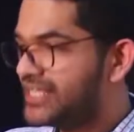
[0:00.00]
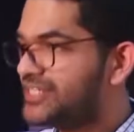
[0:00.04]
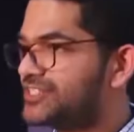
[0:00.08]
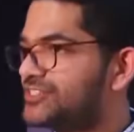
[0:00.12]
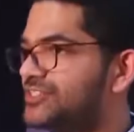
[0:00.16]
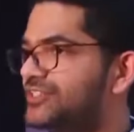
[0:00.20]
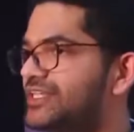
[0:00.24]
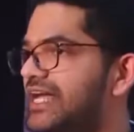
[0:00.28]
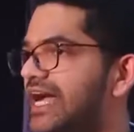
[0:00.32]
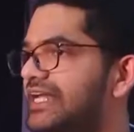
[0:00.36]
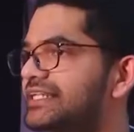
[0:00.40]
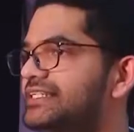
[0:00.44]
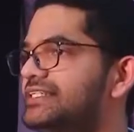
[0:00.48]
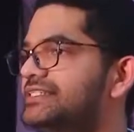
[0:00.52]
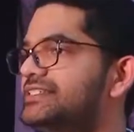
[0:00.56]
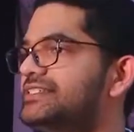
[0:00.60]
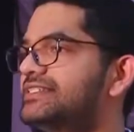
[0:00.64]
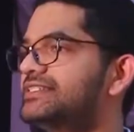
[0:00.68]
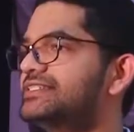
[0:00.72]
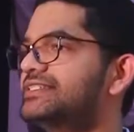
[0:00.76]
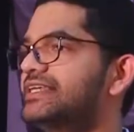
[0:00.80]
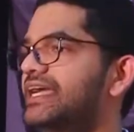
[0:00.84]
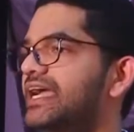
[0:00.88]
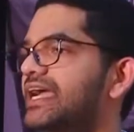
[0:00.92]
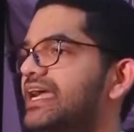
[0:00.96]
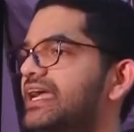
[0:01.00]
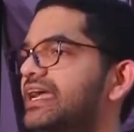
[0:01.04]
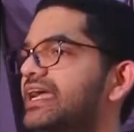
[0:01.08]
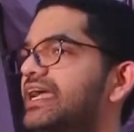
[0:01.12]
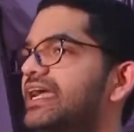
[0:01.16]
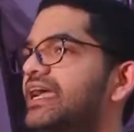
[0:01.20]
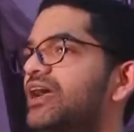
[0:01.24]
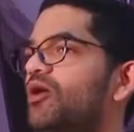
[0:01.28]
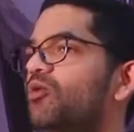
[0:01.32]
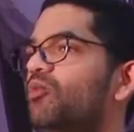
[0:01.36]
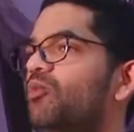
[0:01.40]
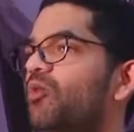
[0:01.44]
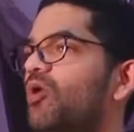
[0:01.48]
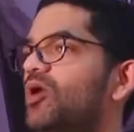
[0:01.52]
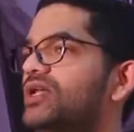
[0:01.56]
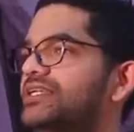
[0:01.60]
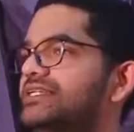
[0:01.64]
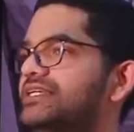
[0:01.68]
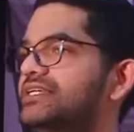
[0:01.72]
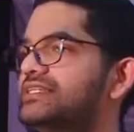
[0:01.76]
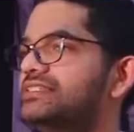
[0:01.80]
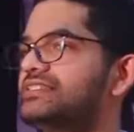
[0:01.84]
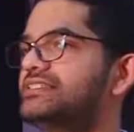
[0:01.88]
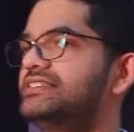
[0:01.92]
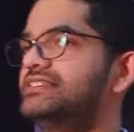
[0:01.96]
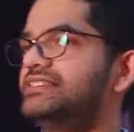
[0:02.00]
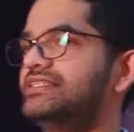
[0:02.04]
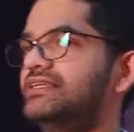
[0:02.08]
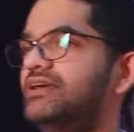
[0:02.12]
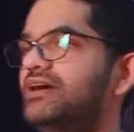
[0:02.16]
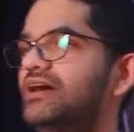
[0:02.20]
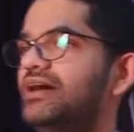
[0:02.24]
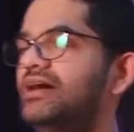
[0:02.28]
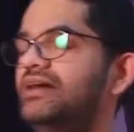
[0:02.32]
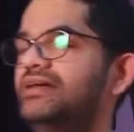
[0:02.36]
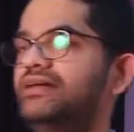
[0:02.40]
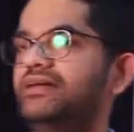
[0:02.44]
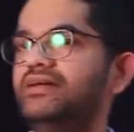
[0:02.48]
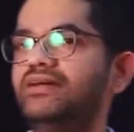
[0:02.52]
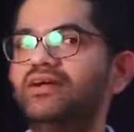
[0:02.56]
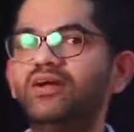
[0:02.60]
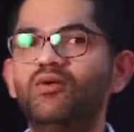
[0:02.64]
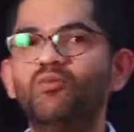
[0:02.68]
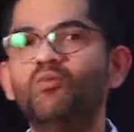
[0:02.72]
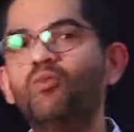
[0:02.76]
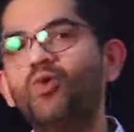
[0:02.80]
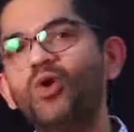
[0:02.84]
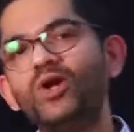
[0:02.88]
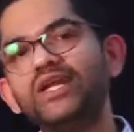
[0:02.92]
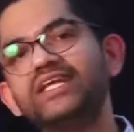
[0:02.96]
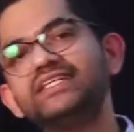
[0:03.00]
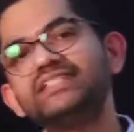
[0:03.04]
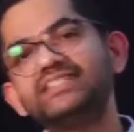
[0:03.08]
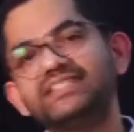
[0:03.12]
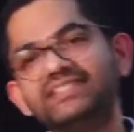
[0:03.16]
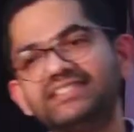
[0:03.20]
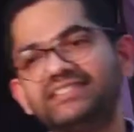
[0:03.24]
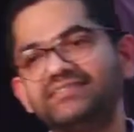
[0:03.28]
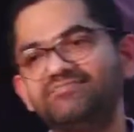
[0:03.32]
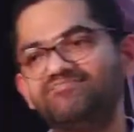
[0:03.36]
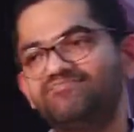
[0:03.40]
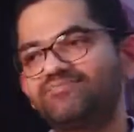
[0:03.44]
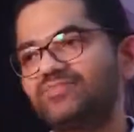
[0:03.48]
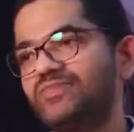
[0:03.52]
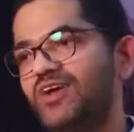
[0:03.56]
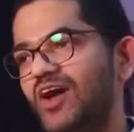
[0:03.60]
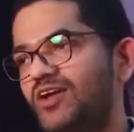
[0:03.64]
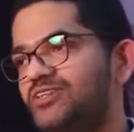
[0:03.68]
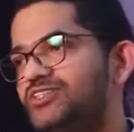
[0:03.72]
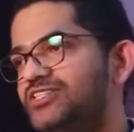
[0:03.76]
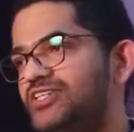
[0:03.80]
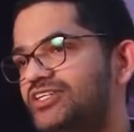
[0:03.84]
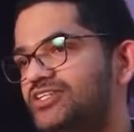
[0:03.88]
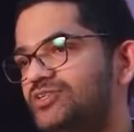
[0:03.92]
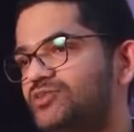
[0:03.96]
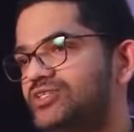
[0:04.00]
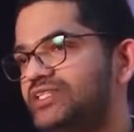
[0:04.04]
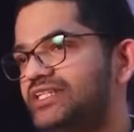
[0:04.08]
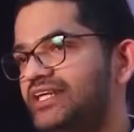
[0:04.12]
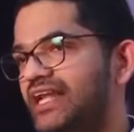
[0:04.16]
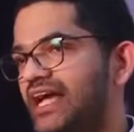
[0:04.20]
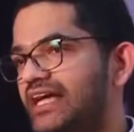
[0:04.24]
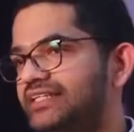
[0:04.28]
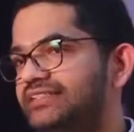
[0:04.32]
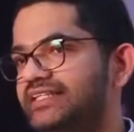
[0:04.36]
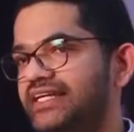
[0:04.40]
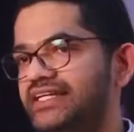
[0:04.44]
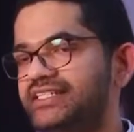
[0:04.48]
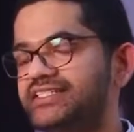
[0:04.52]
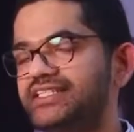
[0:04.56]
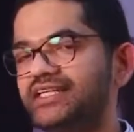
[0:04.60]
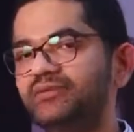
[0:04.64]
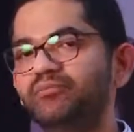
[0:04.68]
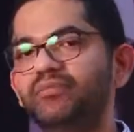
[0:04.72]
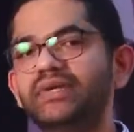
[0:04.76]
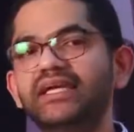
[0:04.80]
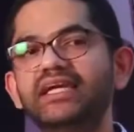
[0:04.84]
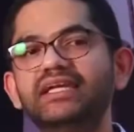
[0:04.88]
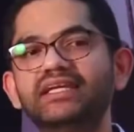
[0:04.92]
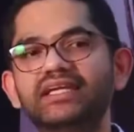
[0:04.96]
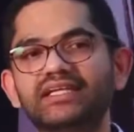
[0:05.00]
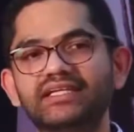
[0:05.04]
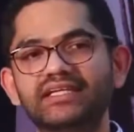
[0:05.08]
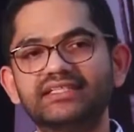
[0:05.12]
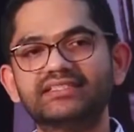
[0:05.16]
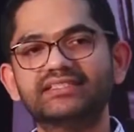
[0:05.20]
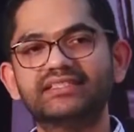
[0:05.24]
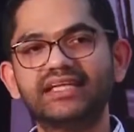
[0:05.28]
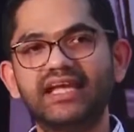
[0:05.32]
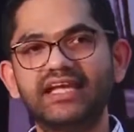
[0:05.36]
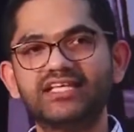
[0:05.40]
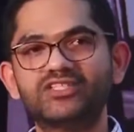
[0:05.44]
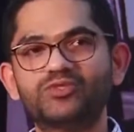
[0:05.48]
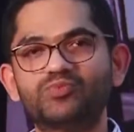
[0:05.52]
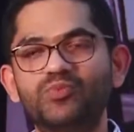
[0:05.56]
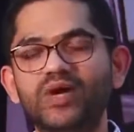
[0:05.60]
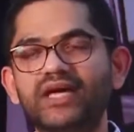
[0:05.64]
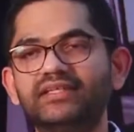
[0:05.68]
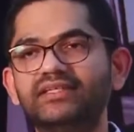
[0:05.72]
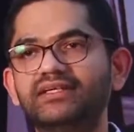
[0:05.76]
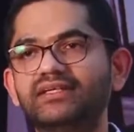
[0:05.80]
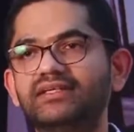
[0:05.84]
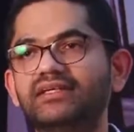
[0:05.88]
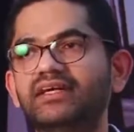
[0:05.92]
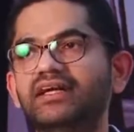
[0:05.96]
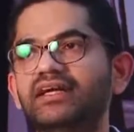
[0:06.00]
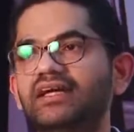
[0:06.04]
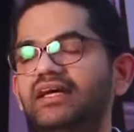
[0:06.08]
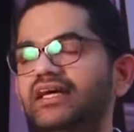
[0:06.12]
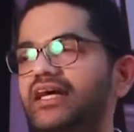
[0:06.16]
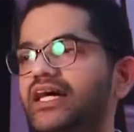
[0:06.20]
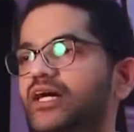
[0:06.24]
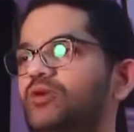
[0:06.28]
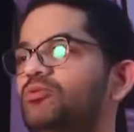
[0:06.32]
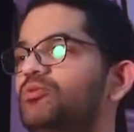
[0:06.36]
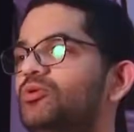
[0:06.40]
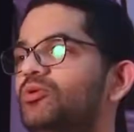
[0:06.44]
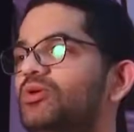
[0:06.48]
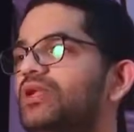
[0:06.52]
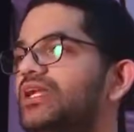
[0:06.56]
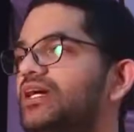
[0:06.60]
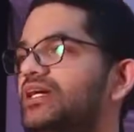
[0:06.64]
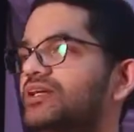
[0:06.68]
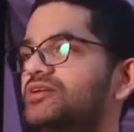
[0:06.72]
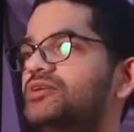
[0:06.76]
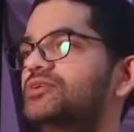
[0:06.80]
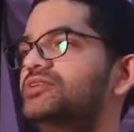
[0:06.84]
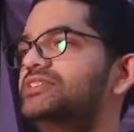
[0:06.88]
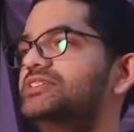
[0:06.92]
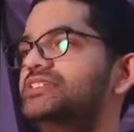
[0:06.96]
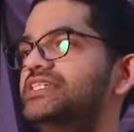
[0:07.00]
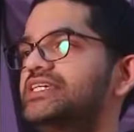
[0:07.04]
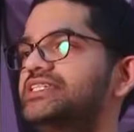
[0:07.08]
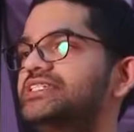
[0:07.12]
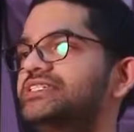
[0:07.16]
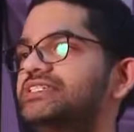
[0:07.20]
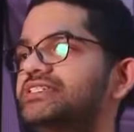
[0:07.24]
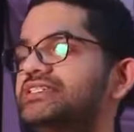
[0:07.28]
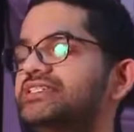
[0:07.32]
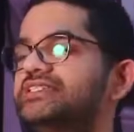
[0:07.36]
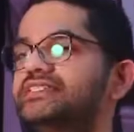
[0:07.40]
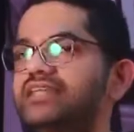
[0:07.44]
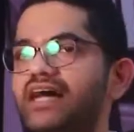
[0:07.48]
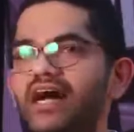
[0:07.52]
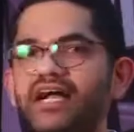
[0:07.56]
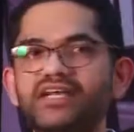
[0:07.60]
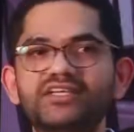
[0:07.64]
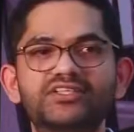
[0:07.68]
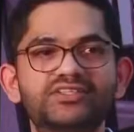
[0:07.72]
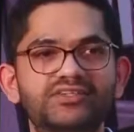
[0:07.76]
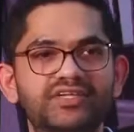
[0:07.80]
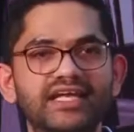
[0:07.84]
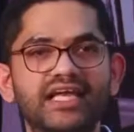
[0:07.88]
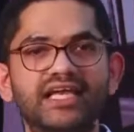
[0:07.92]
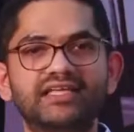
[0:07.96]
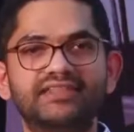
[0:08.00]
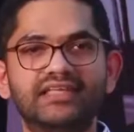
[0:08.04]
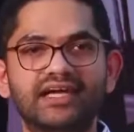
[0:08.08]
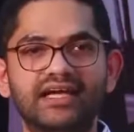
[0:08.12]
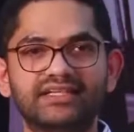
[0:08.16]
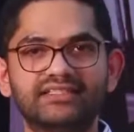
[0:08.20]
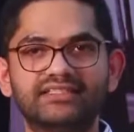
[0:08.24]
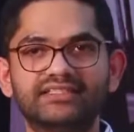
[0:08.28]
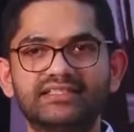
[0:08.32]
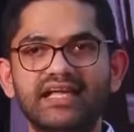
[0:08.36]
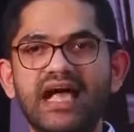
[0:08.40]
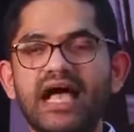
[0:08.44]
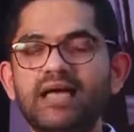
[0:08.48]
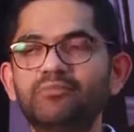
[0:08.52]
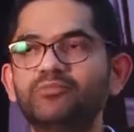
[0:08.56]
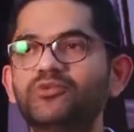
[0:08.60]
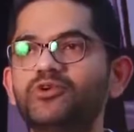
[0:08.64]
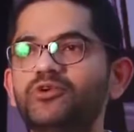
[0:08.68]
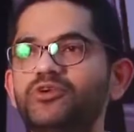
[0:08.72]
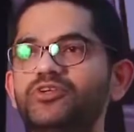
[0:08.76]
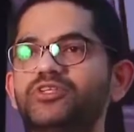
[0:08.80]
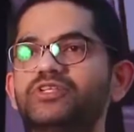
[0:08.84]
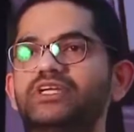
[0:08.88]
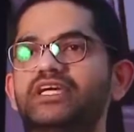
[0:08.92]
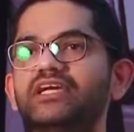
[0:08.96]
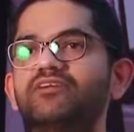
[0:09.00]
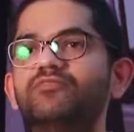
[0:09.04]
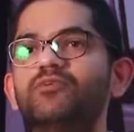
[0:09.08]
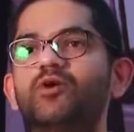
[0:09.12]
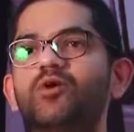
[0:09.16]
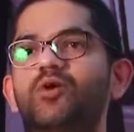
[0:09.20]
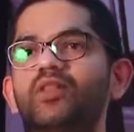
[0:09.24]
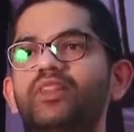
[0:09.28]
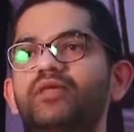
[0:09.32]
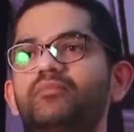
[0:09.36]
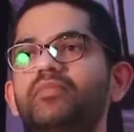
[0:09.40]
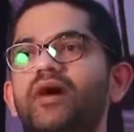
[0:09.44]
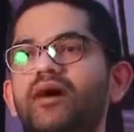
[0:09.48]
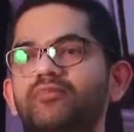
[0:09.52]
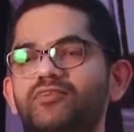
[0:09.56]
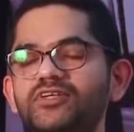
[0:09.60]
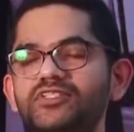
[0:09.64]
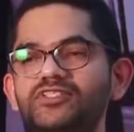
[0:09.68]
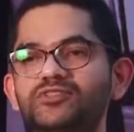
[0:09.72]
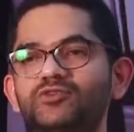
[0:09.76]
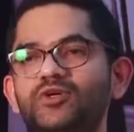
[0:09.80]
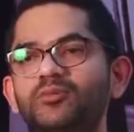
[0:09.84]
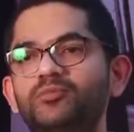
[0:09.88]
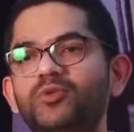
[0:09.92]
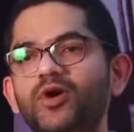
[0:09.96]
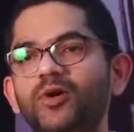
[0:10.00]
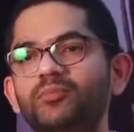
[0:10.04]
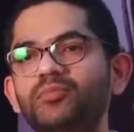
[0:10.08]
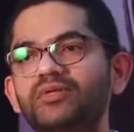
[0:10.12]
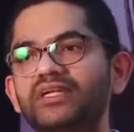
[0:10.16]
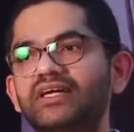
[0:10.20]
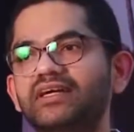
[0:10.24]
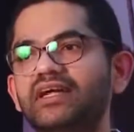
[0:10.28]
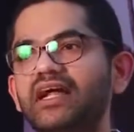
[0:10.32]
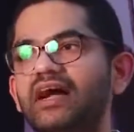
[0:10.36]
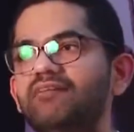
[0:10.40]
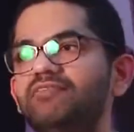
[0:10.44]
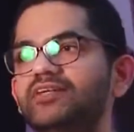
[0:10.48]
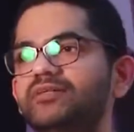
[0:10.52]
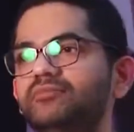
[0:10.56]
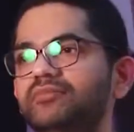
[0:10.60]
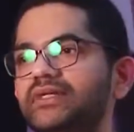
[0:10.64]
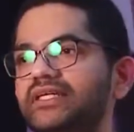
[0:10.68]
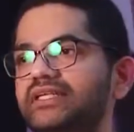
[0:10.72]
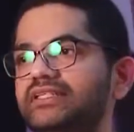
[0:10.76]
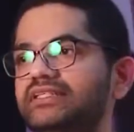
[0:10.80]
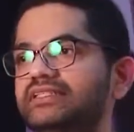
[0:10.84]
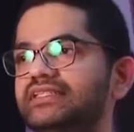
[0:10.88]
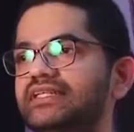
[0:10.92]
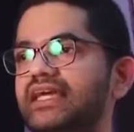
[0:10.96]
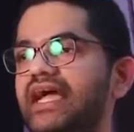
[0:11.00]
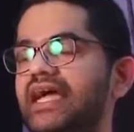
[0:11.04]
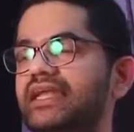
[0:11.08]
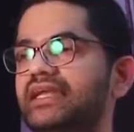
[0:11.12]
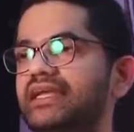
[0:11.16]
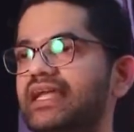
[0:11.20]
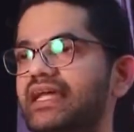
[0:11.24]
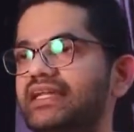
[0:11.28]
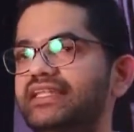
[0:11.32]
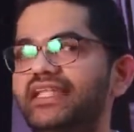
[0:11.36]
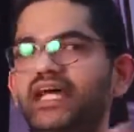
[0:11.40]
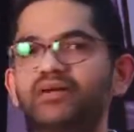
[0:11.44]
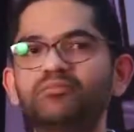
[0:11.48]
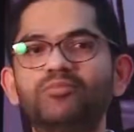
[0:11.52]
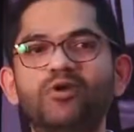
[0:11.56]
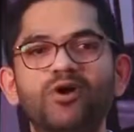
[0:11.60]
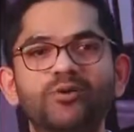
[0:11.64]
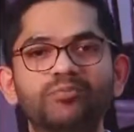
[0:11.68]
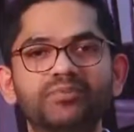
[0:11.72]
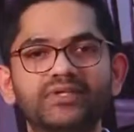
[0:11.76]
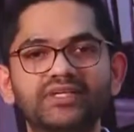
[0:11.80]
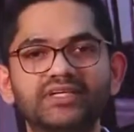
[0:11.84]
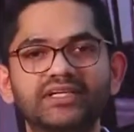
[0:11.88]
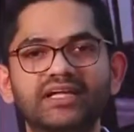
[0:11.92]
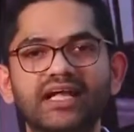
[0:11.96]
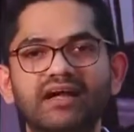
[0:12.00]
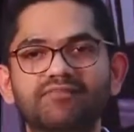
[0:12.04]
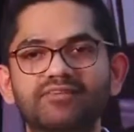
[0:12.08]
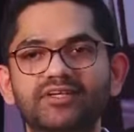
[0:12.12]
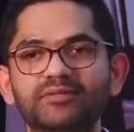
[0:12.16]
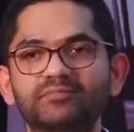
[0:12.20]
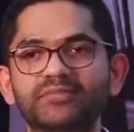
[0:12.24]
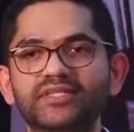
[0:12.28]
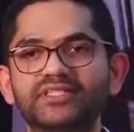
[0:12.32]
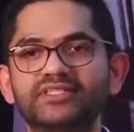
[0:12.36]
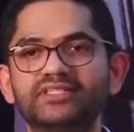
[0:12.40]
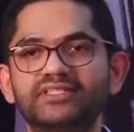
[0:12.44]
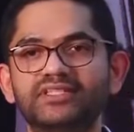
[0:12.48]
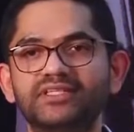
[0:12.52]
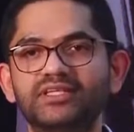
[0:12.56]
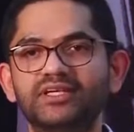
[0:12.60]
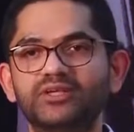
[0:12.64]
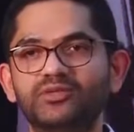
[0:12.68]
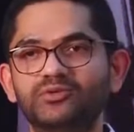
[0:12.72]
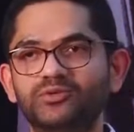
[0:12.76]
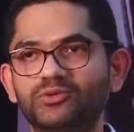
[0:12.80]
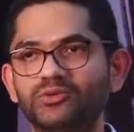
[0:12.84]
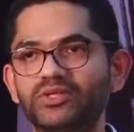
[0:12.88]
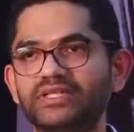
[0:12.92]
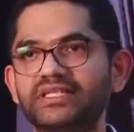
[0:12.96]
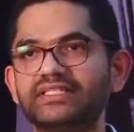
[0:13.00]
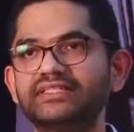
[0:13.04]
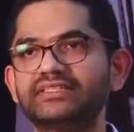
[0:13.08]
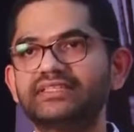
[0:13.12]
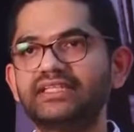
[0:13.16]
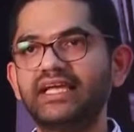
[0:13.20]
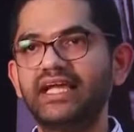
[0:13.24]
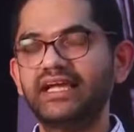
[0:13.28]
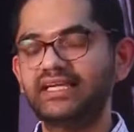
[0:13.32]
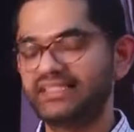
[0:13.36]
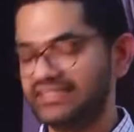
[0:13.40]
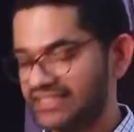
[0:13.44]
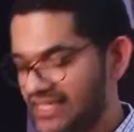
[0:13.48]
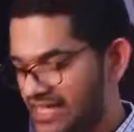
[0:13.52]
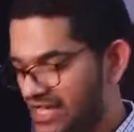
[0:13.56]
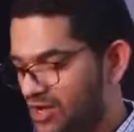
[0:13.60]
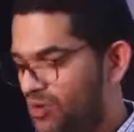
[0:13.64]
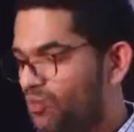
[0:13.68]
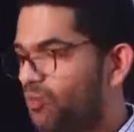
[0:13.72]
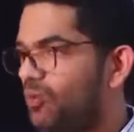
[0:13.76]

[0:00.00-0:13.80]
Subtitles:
So that is to say, what does constitutionalization mean in the states? Whether a ruler could just decide today that I'm going to give all the powers to a popular government and let that popular government rule the state.